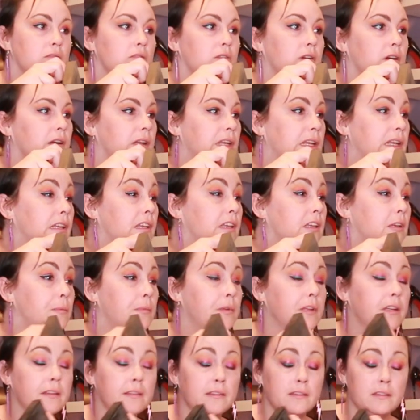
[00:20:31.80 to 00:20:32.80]
Trying to keep
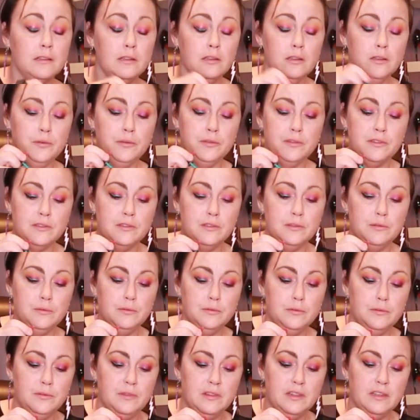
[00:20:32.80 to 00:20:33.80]
it as close
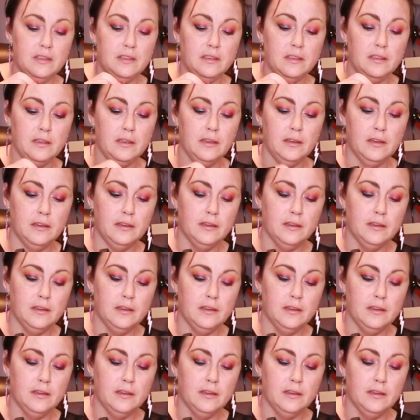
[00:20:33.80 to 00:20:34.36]
to the